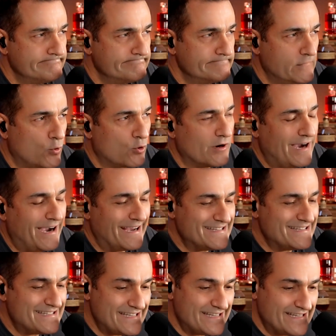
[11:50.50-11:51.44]
or
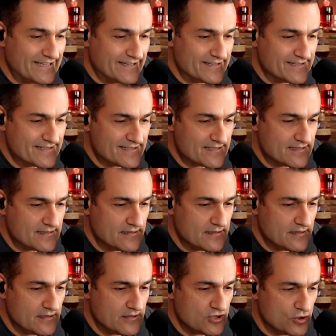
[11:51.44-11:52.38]
ideas
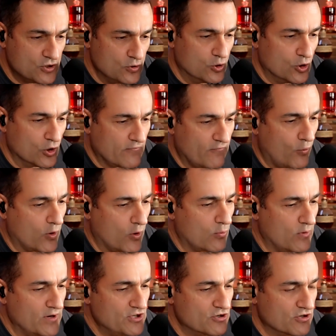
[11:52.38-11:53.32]
do you look for
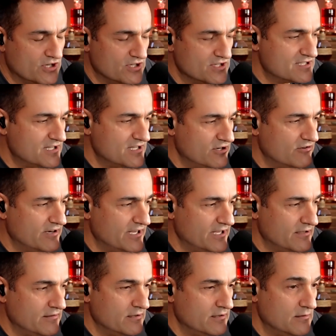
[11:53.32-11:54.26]
when you're
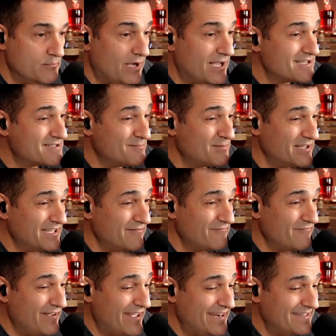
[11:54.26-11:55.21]
considering possibly
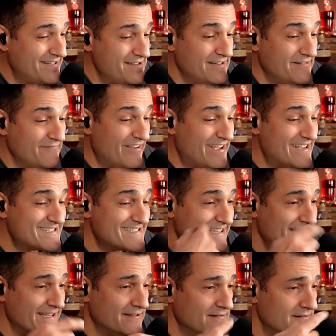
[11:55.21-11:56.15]

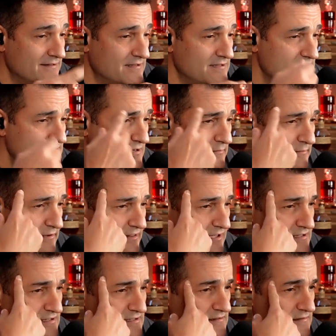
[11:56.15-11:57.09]
investing in some of
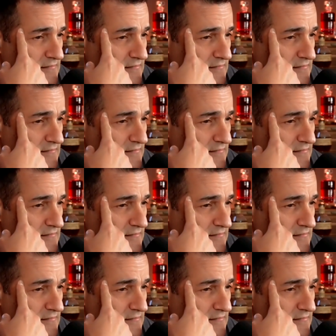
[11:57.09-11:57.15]
these?